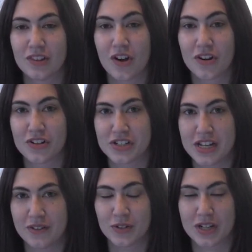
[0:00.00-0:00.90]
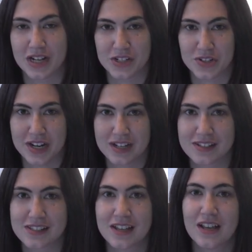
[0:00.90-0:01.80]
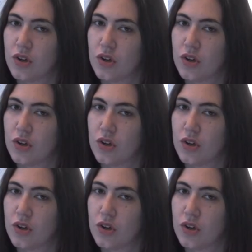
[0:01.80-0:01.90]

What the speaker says: large naval contracts.